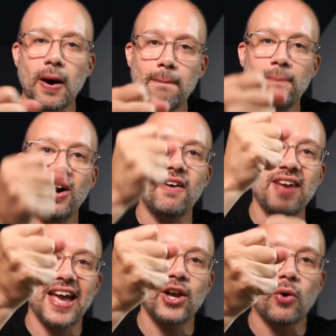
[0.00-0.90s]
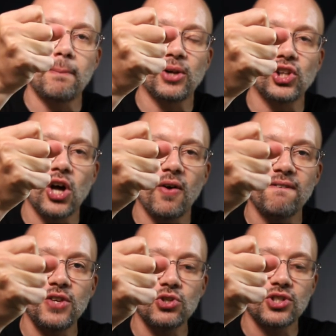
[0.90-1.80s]
above and or below a
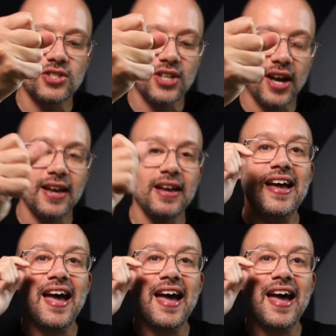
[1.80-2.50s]
fusion site